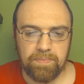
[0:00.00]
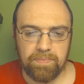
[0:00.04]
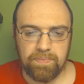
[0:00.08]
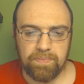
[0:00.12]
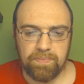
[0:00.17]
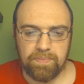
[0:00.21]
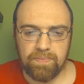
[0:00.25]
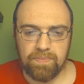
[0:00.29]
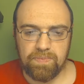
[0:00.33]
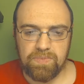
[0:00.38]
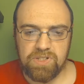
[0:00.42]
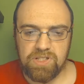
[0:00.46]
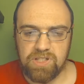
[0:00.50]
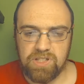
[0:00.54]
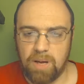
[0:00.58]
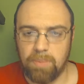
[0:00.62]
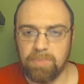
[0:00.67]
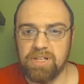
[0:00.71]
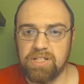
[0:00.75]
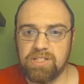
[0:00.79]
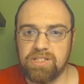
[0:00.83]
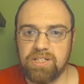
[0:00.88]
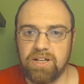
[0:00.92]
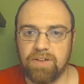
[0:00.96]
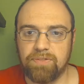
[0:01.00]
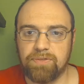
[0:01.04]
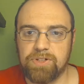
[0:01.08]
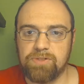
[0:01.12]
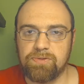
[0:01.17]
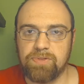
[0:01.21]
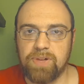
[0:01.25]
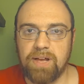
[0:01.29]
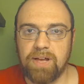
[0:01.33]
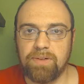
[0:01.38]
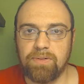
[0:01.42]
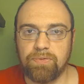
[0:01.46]
some of the stuff was
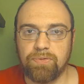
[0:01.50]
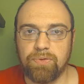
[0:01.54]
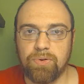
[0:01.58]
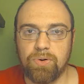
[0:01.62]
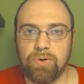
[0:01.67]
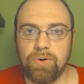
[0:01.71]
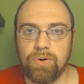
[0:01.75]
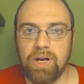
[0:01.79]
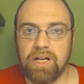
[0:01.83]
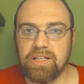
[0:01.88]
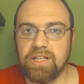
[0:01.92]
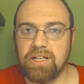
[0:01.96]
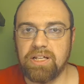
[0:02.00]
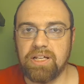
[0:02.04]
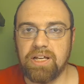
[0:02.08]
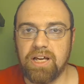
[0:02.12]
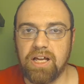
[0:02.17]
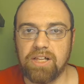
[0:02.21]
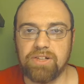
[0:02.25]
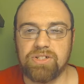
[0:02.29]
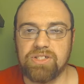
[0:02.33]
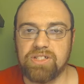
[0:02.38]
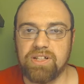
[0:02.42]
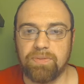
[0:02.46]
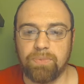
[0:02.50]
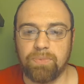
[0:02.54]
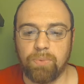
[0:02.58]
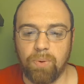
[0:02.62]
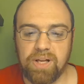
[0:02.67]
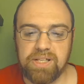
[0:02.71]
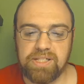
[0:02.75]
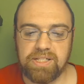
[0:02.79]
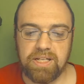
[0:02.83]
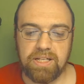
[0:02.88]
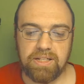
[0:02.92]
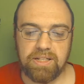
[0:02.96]
flavorful and then the other stuff
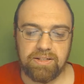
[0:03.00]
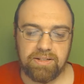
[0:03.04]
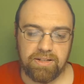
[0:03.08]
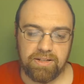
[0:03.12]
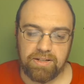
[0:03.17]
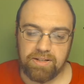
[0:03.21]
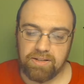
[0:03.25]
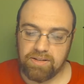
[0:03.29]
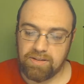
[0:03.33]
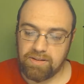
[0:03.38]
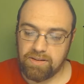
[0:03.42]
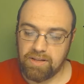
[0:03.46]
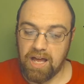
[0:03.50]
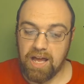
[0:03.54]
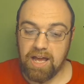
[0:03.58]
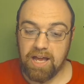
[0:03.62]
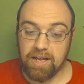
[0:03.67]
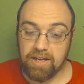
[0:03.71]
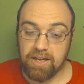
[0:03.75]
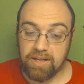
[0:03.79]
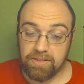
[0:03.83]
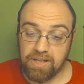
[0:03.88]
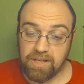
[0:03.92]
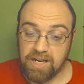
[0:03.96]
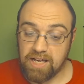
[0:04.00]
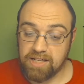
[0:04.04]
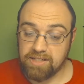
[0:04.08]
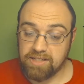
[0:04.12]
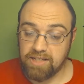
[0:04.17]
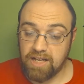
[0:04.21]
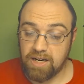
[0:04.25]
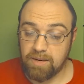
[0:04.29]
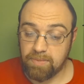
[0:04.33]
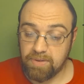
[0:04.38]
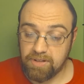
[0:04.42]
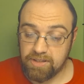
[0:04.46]
wasn't. Like the next
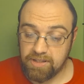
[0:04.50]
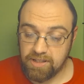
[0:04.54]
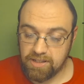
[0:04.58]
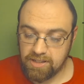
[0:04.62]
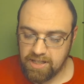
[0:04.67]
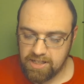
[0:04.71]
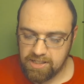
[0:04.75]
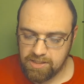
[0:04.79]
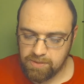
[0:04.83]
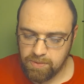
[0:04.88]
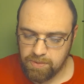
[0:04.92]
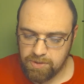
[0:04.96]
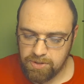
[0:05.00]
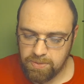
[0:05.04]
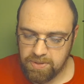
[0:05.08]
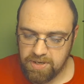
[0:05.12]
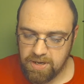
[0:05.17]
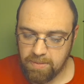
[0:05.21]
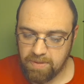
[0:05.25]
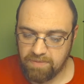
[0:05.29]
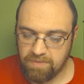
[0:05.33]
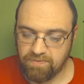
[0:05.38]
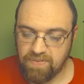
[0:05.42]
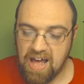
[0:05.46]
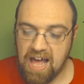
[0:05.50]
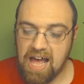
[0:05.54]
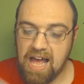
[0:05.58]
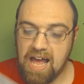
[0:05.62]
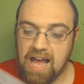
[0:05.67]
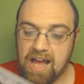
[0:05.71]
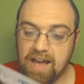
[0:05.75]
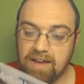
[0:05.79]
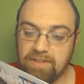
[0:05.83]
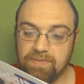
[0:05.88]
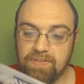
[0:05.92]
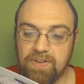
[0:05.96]
item on the list, which would be number
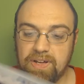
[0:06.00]
5.